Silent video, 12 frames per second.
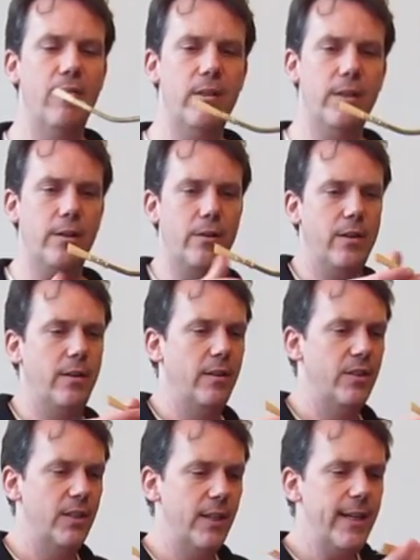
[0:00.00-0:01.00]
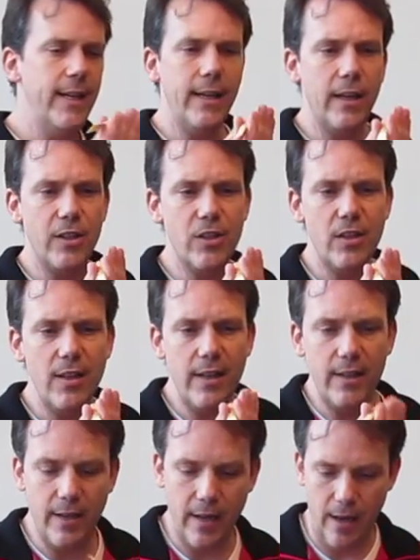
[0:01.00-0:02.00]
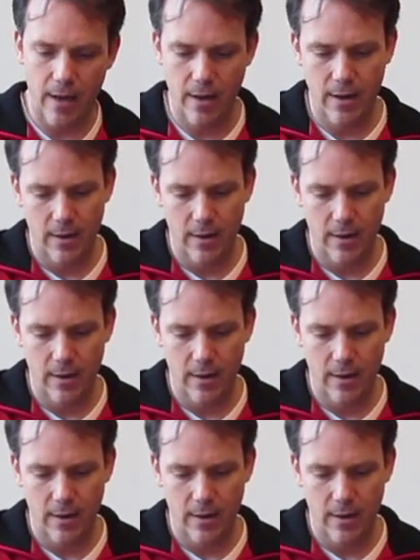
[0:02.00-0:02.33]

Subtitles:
Very good. It's leaking slightly